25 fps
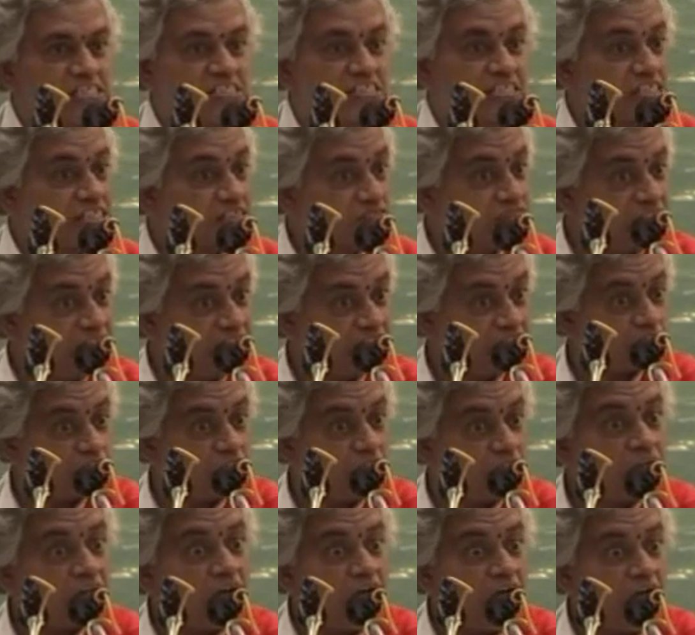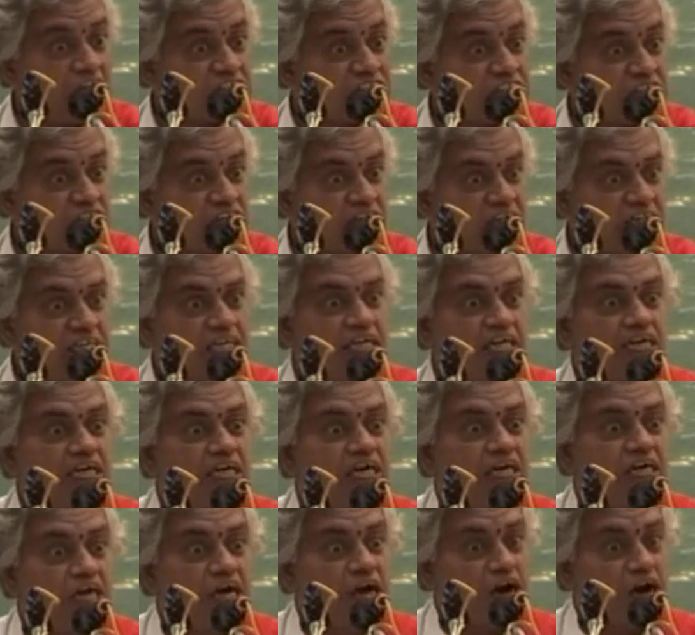That's why he called acharya.